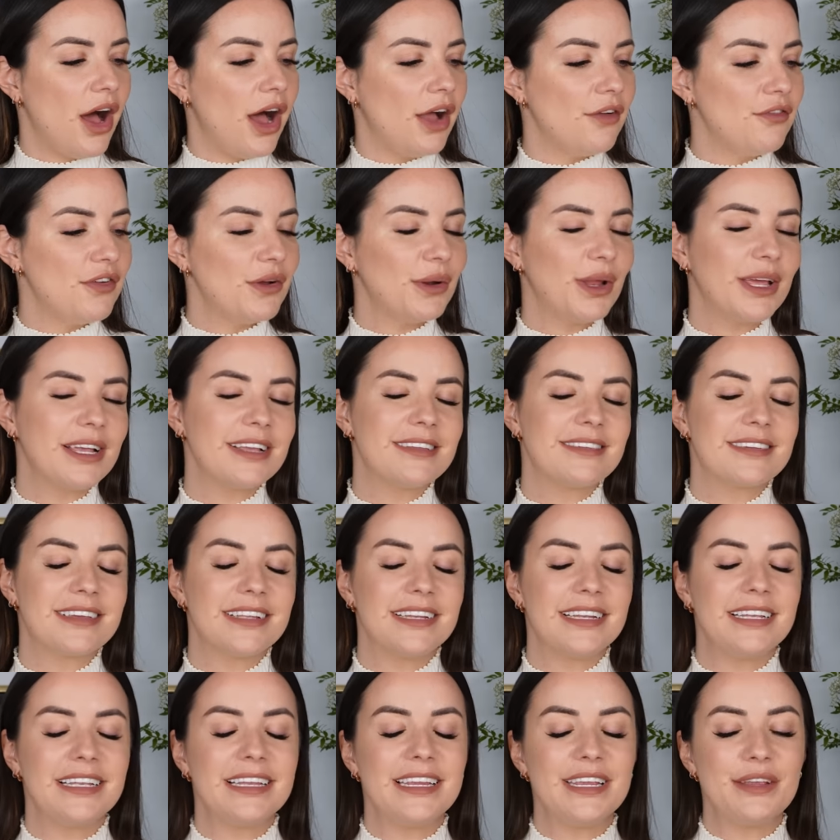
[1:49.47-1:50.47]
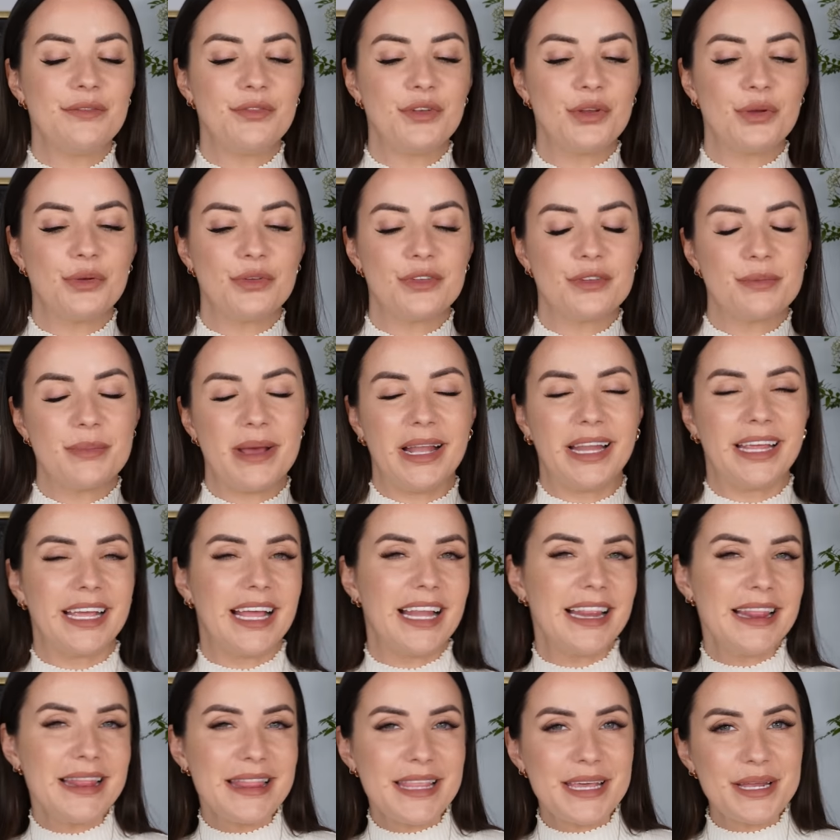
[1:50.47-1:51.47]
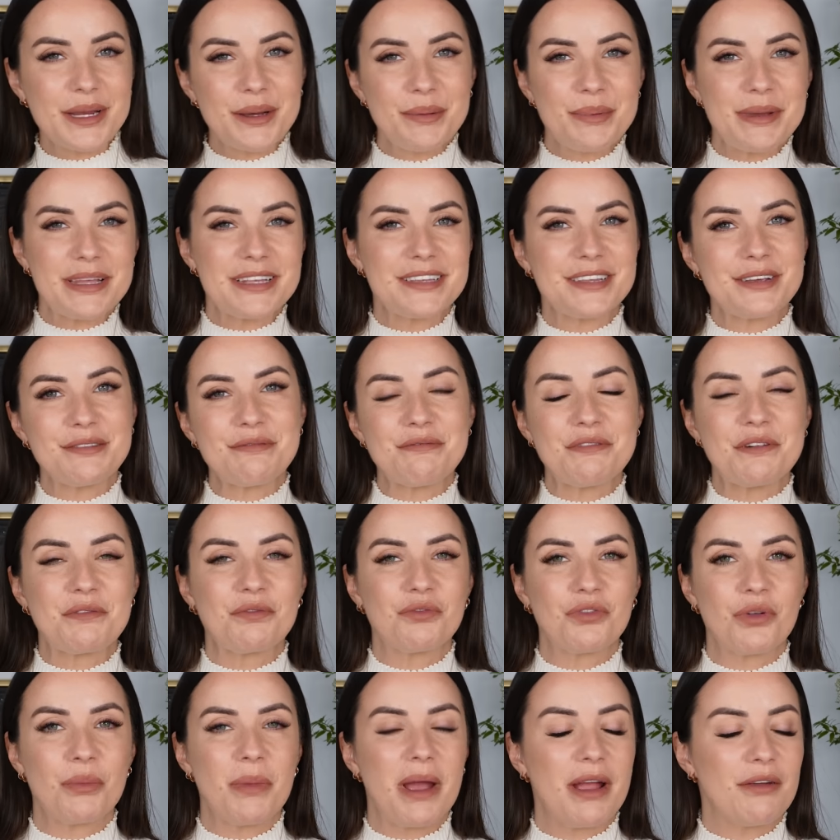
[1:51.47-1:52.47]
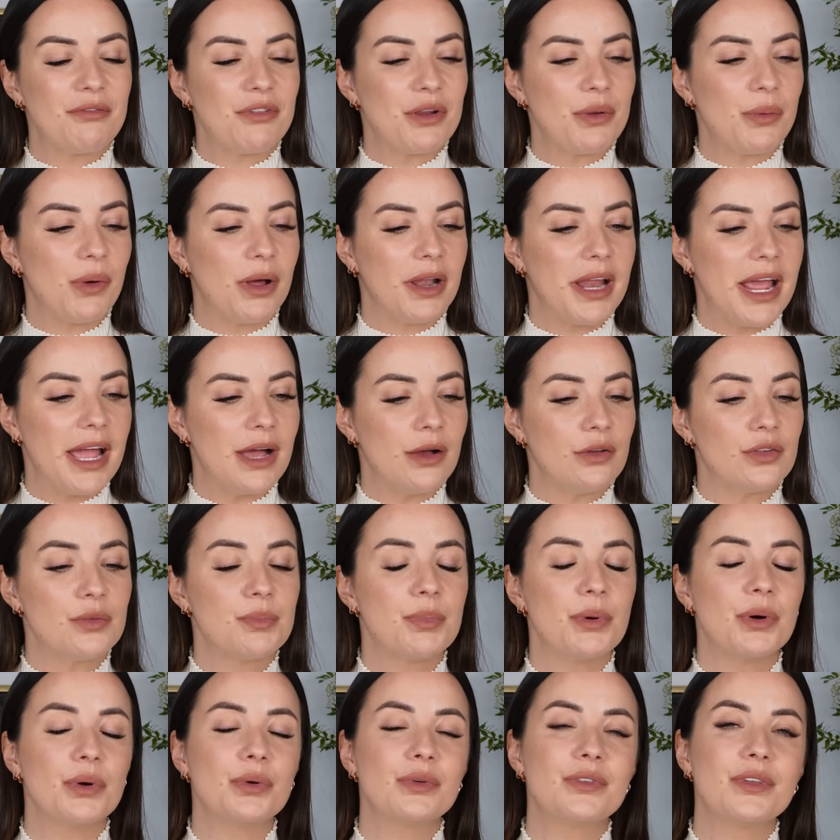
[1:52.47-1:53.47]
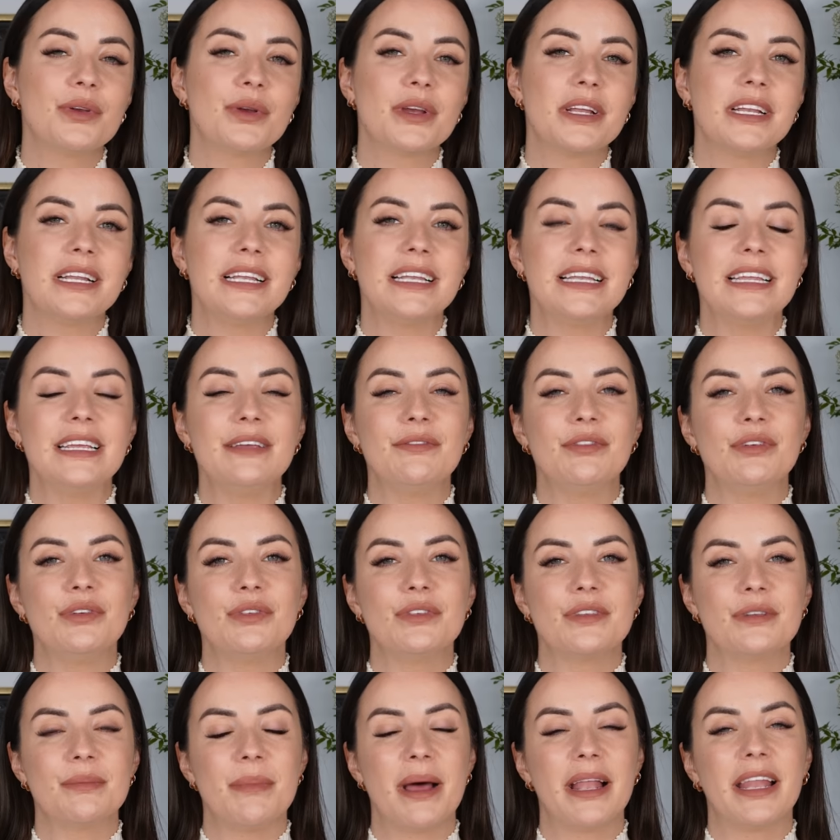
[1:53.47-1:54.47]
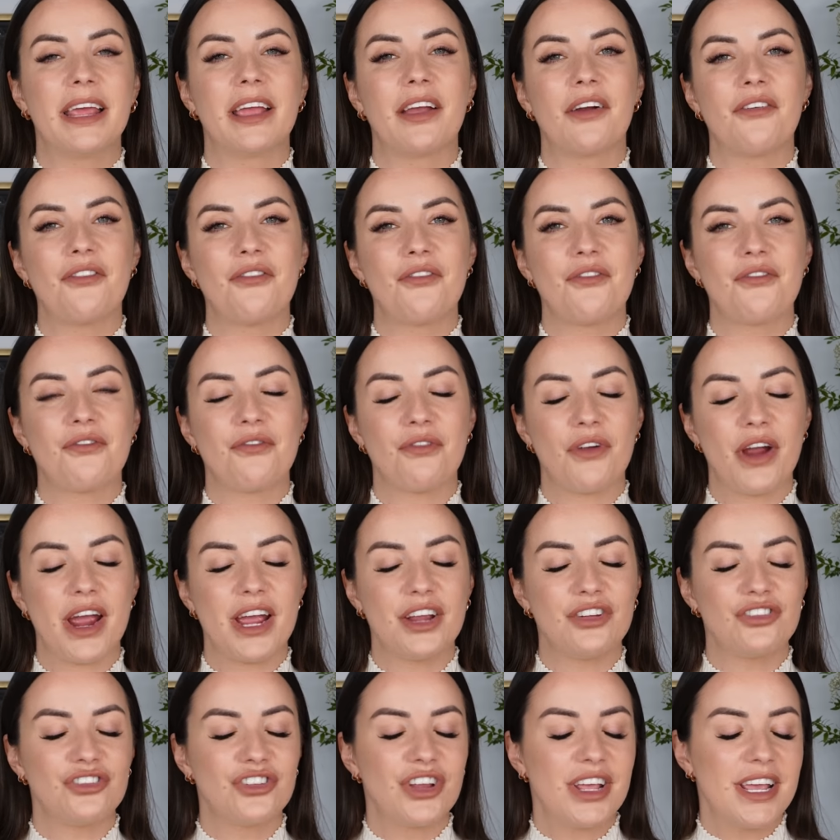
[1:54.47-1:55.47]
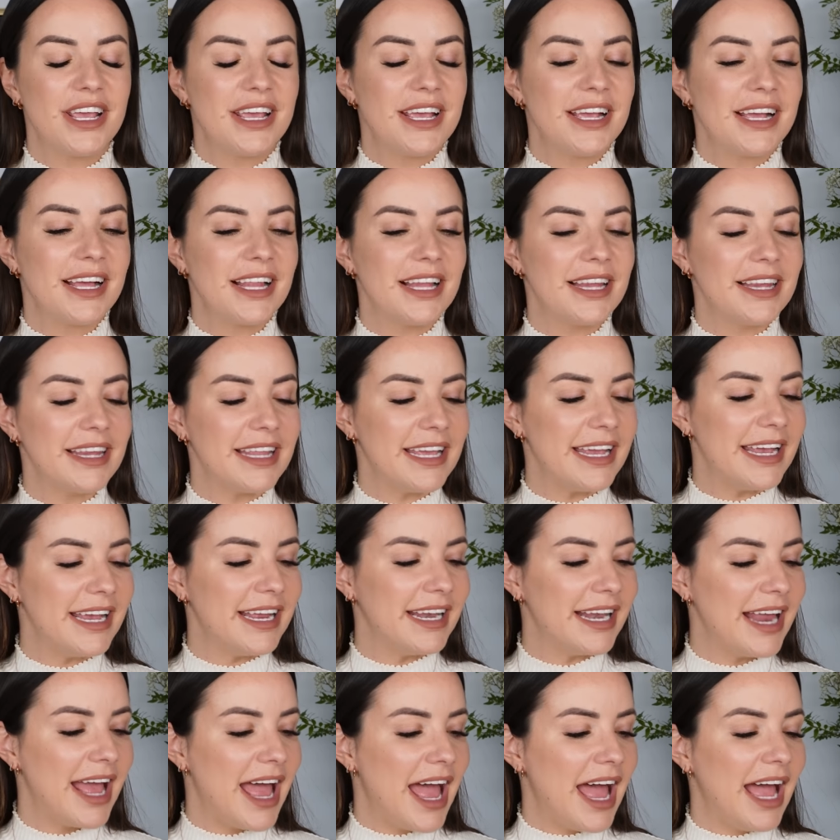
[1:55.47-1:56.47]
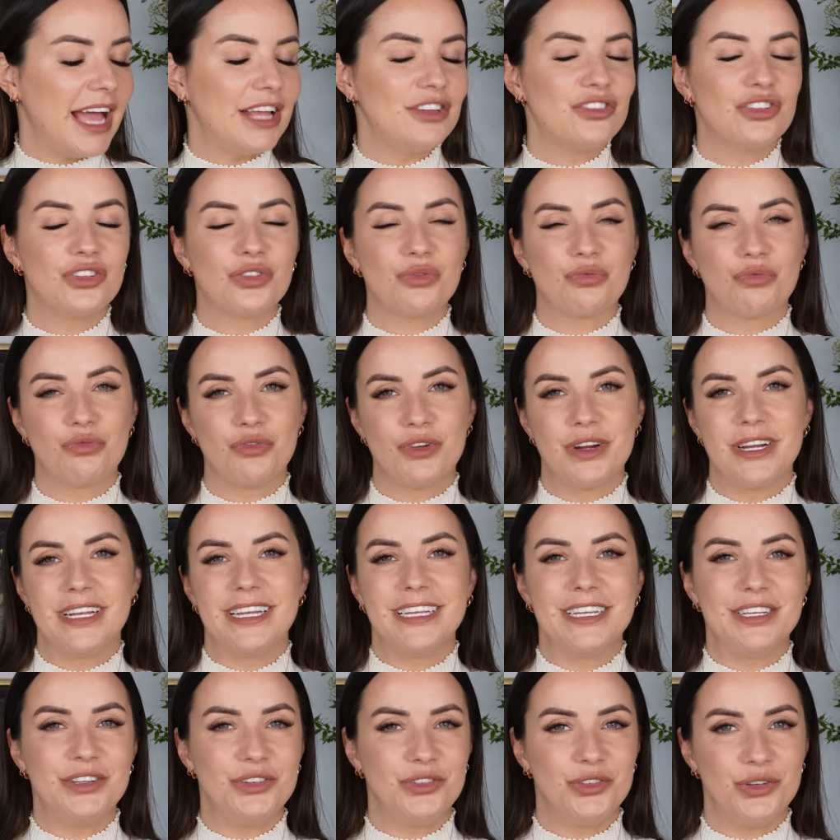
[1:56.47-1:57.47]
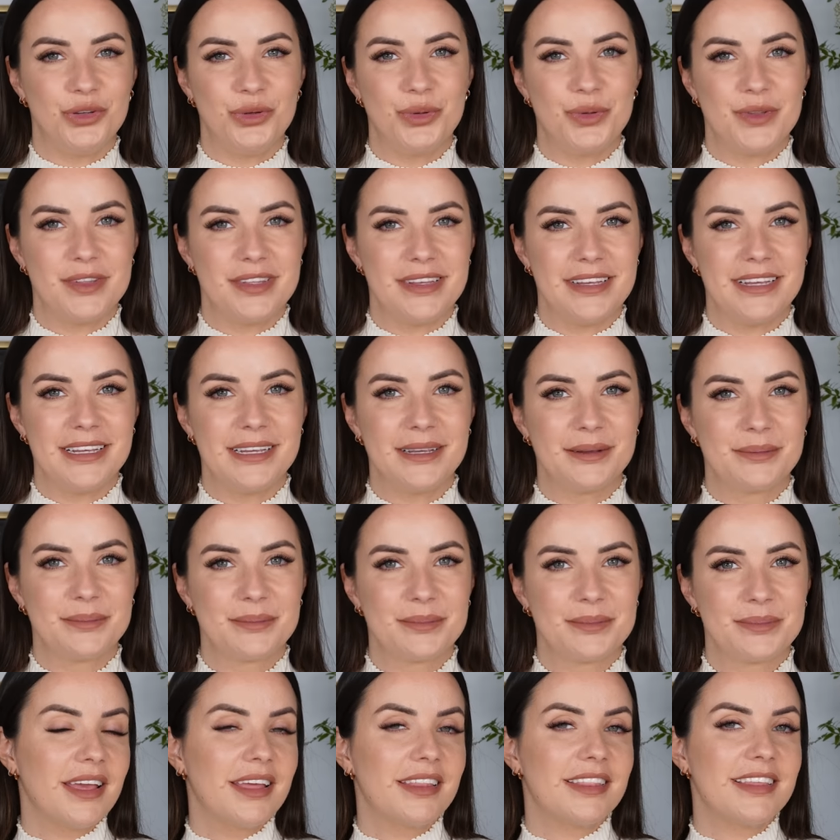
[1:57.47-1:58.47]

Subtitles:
I feel like it's gonna leave you smelling a little bit different from everyone else, but also gonna leave you smelling fresh, clean, and just really juicy.